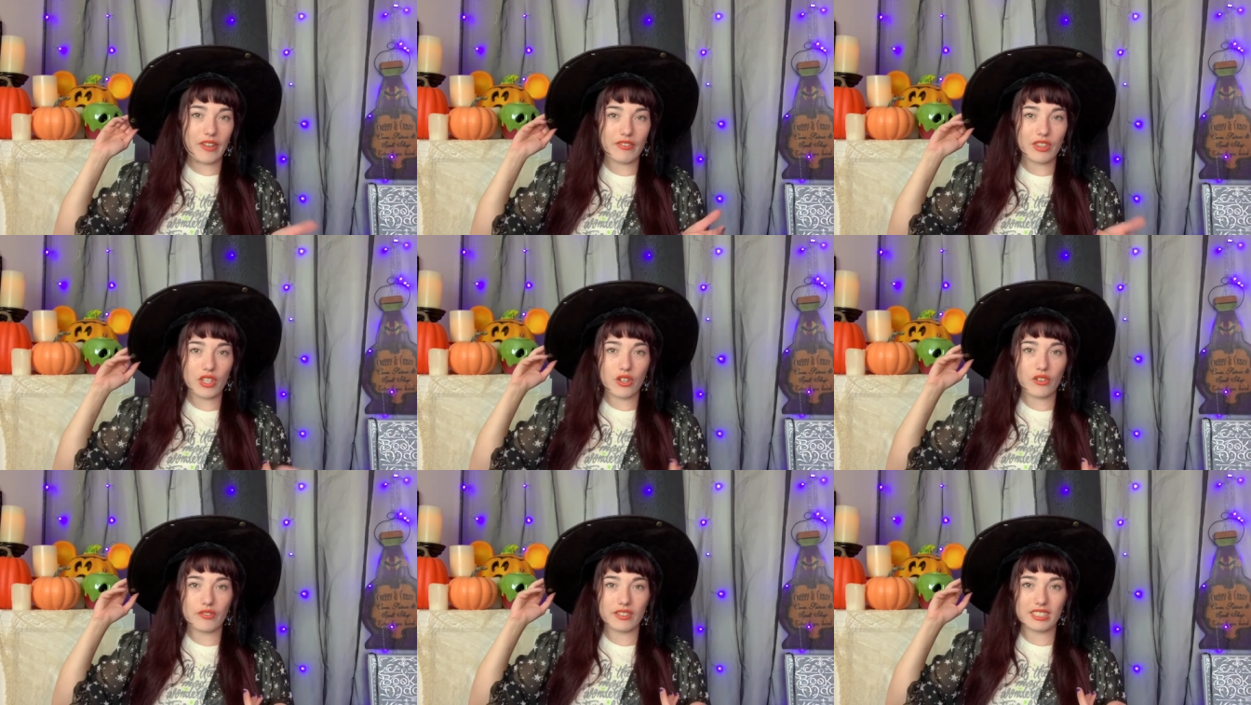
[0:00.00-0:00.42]

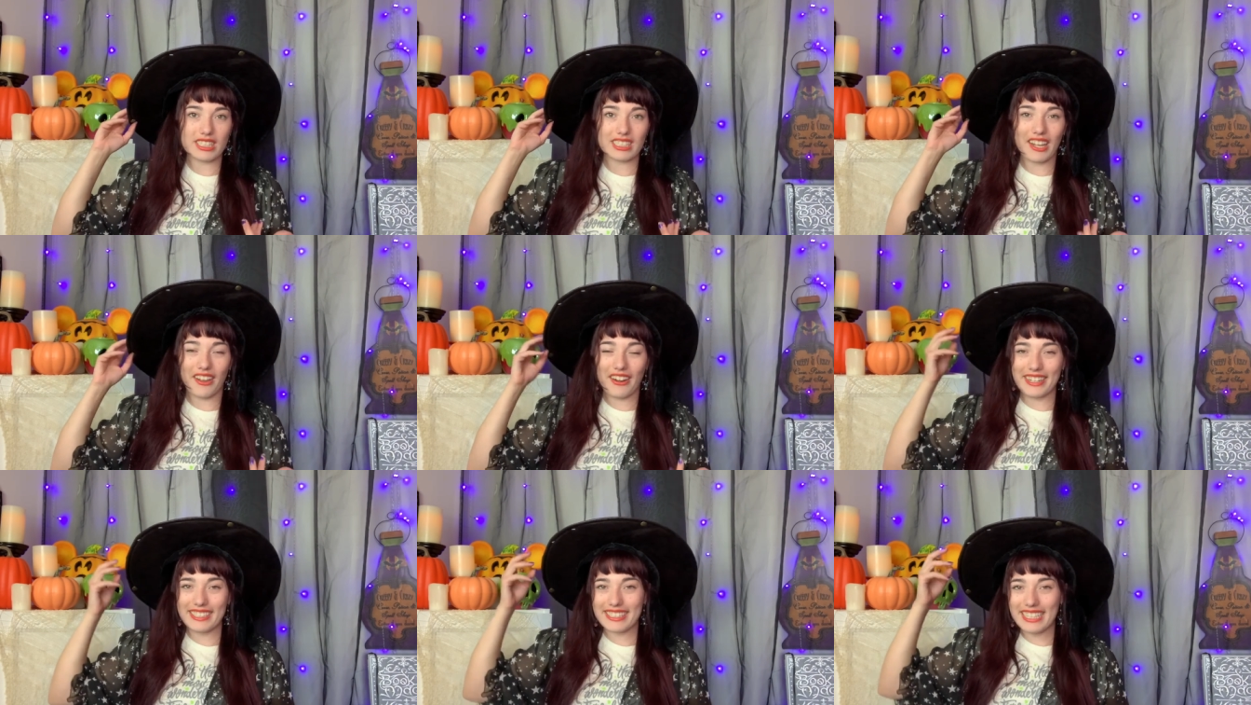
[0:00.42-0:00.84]
even though if it's
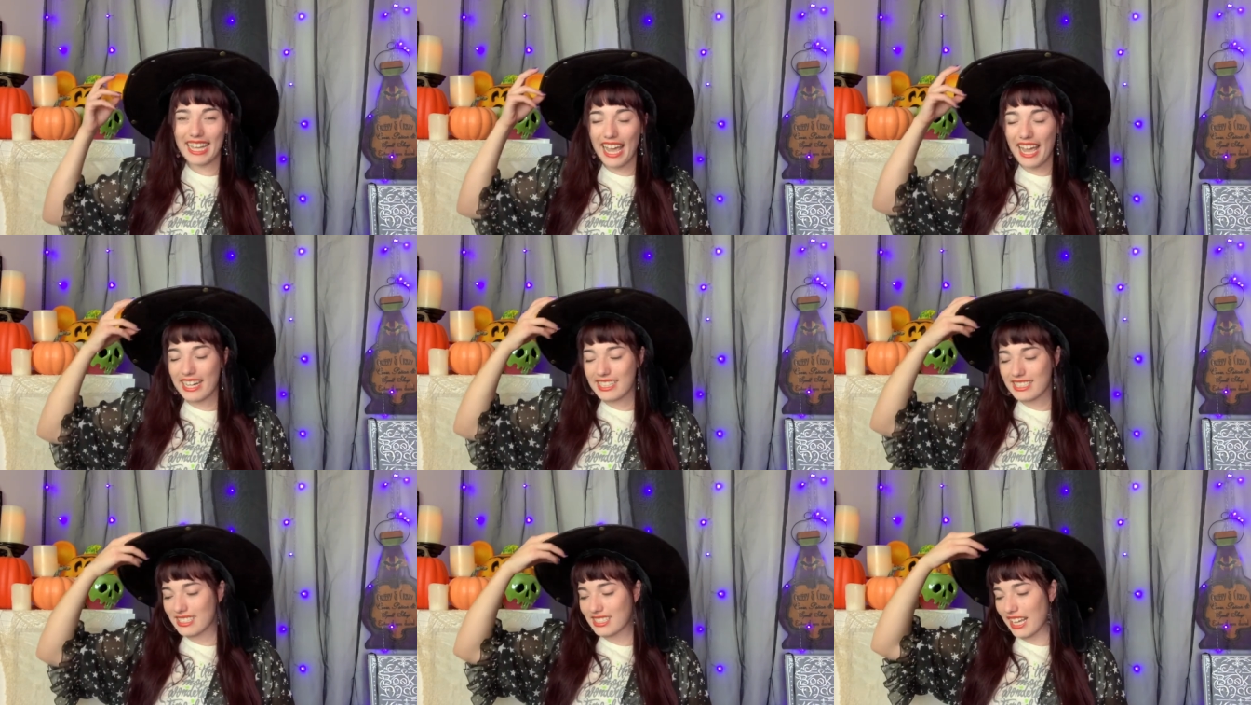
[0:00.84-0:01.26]
not
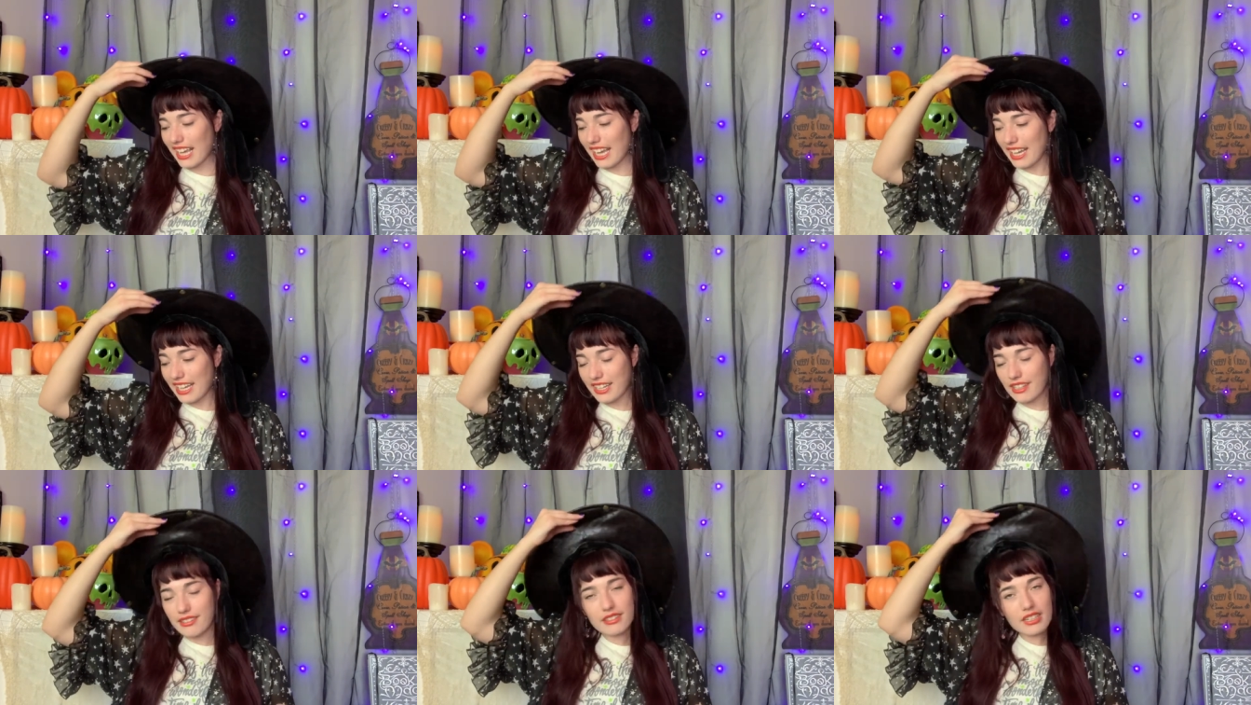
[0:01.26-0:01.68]
exact,
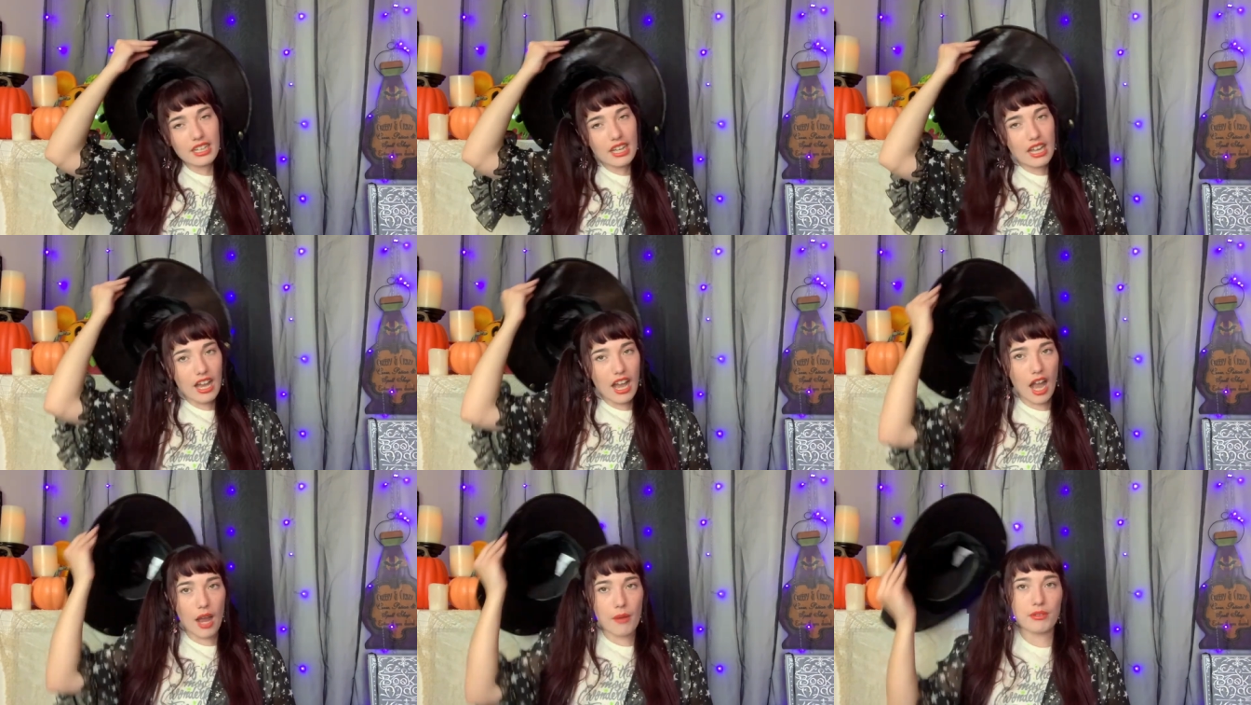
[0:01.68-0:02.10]
like,
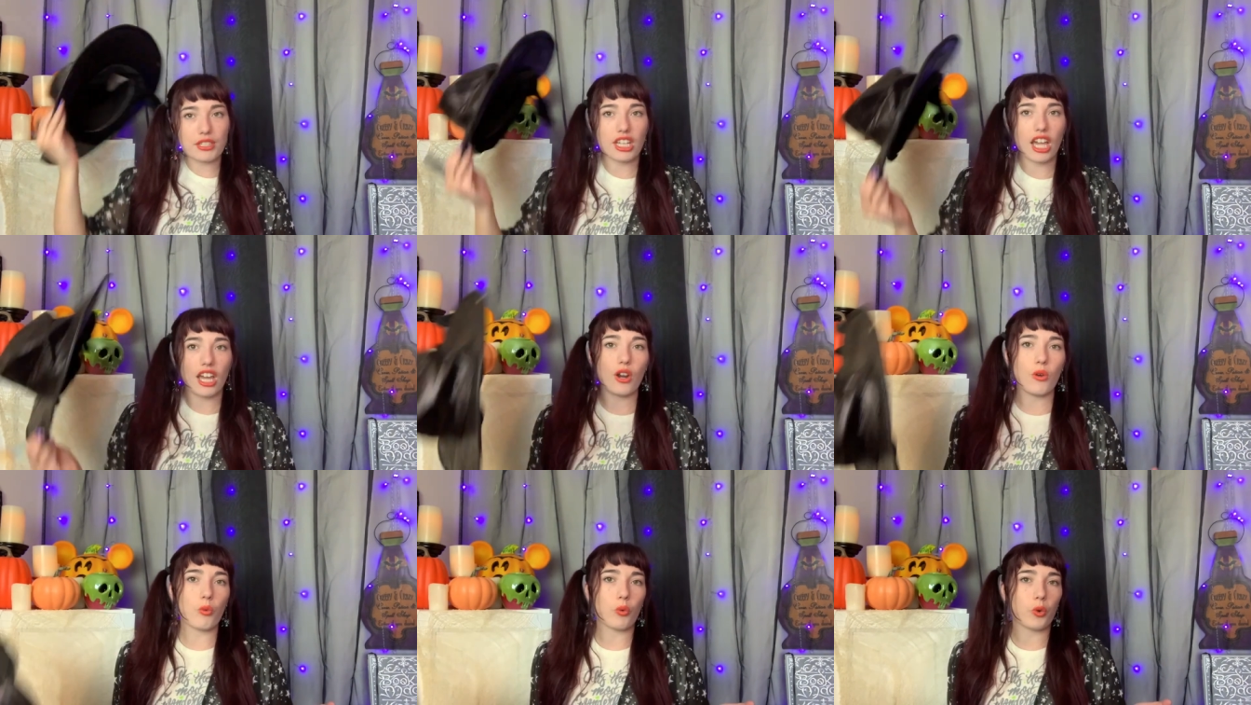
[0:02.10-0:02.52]
I'm just
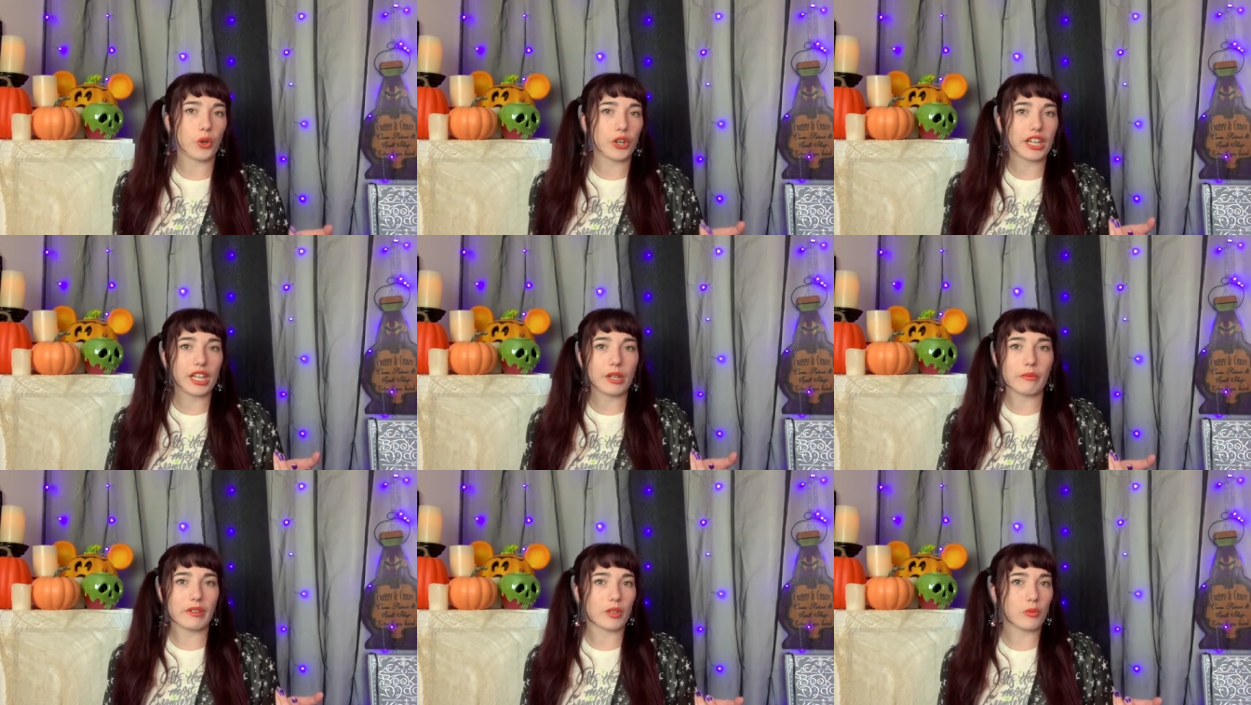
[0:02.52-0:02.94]
kind of
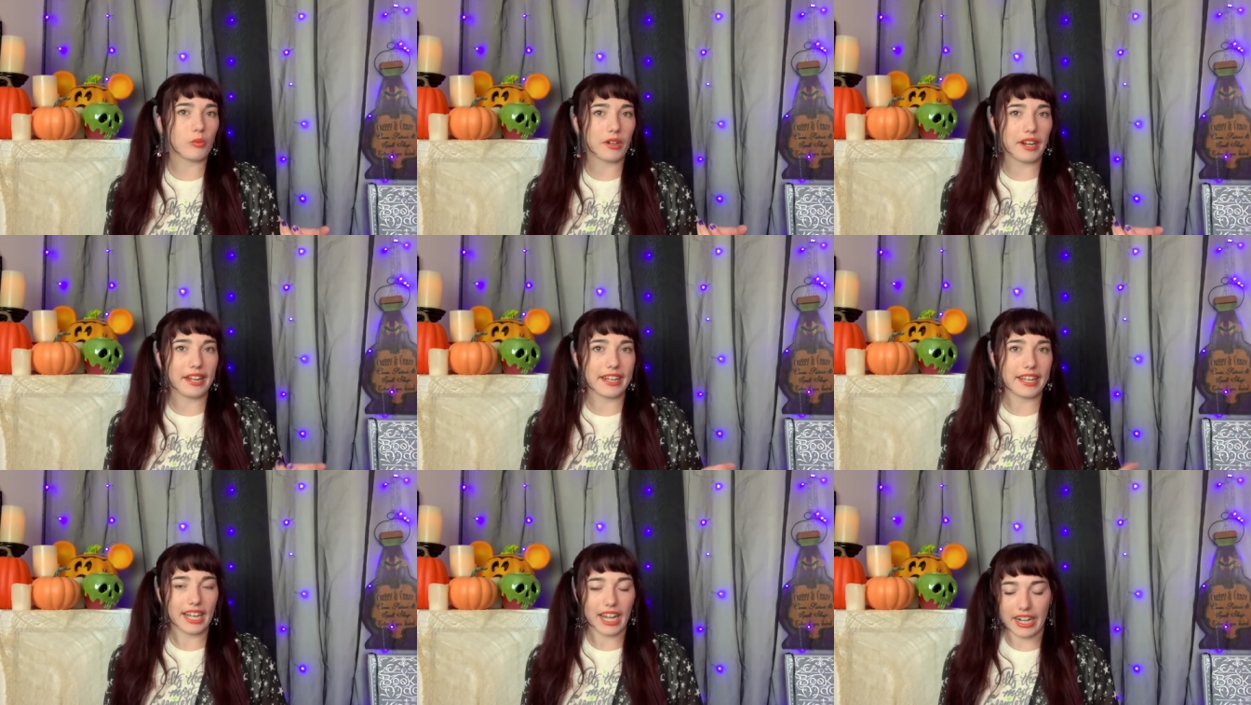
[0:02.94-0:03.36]
working with what
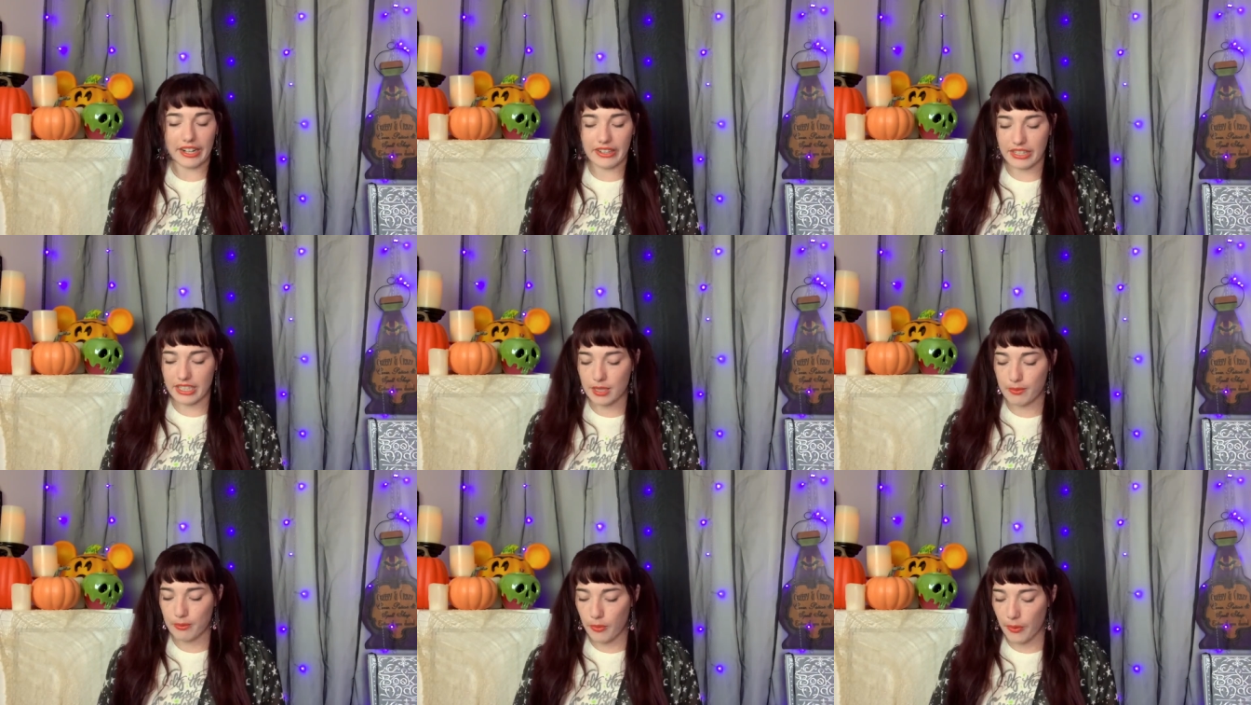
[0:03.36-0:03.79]
I got at
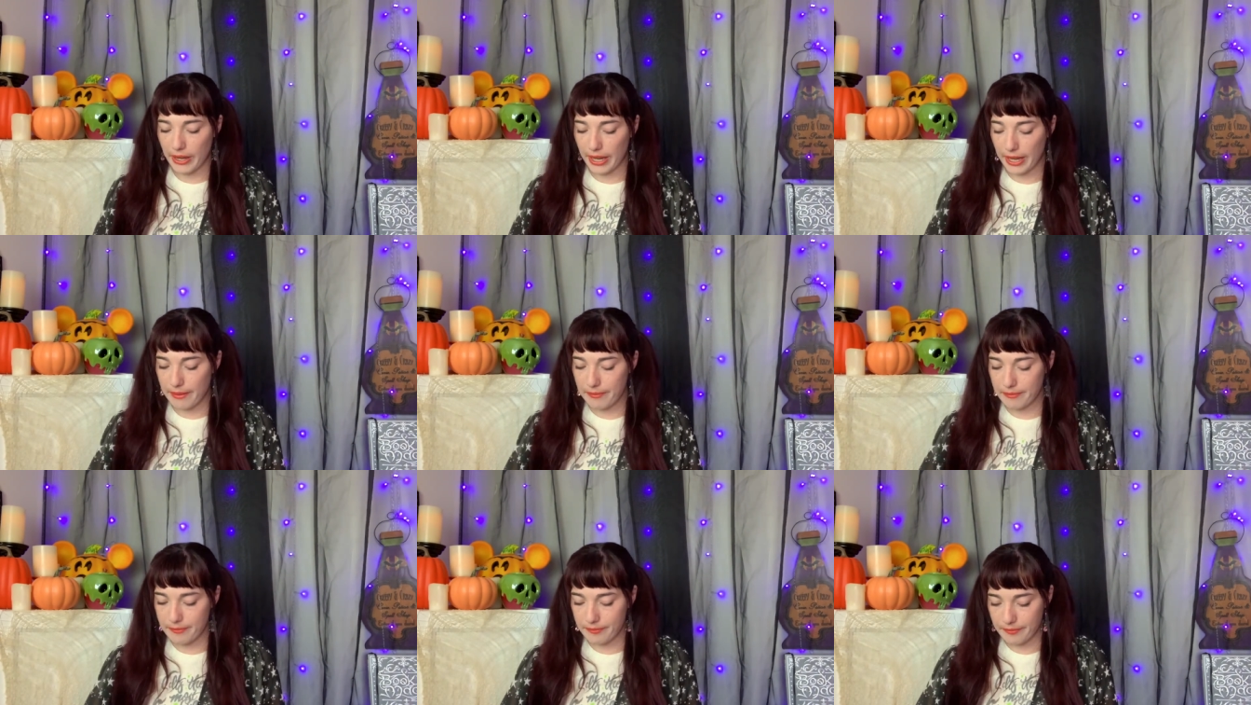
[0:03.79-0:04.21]
this
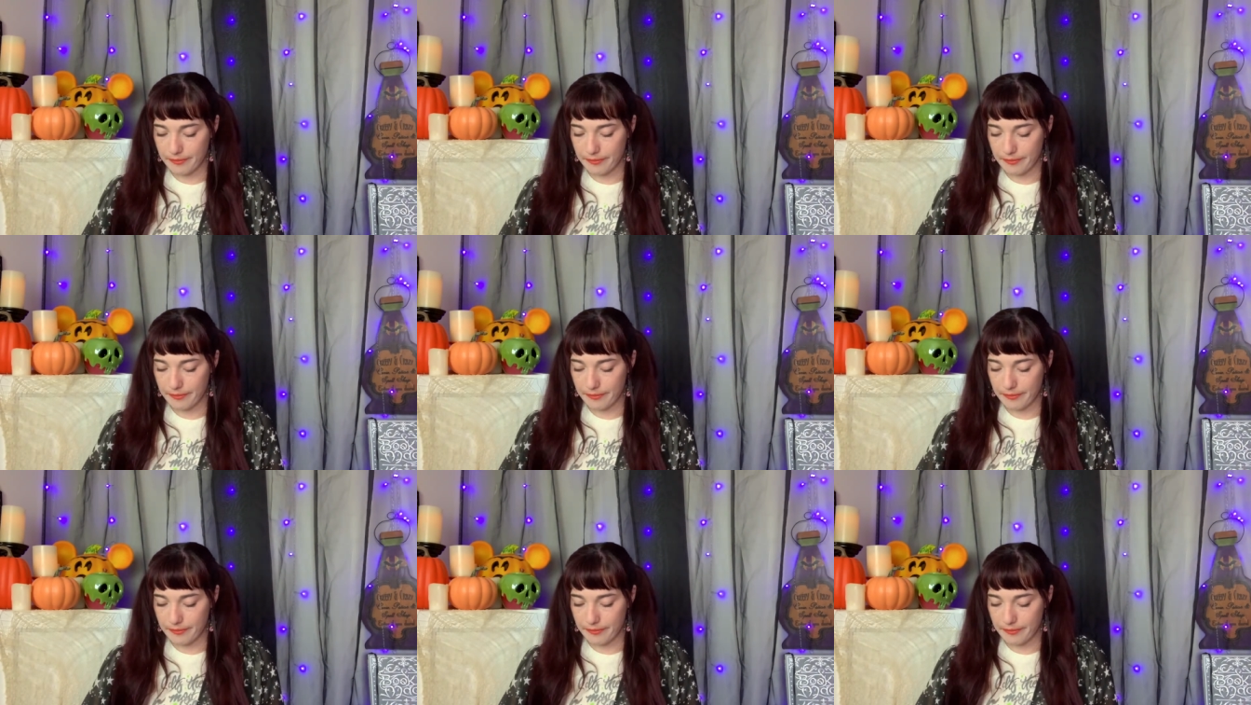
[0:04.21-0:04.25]
point.